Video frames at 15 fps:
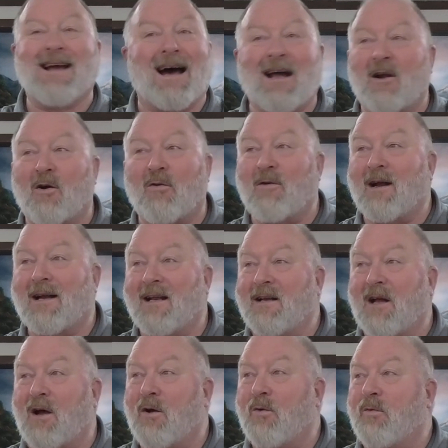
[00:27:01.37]
God already
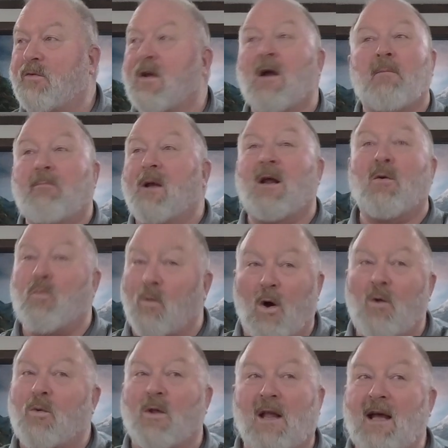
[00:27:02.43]
knows, but it
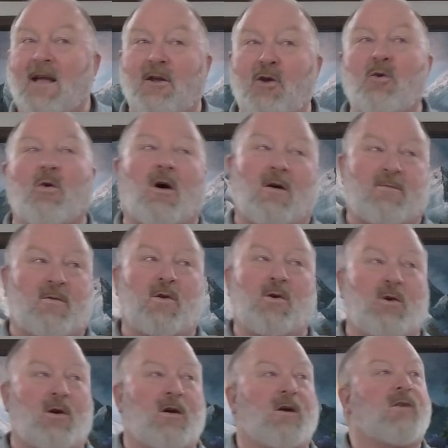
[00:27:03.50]
won't let you off the
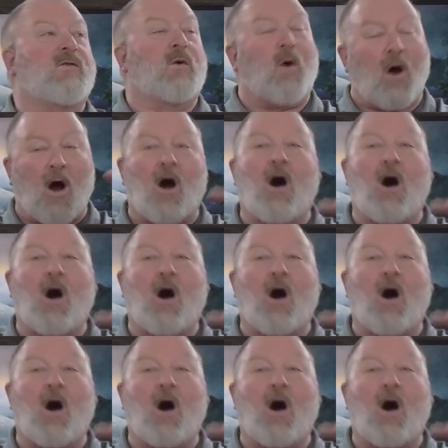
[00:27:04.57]
hook. So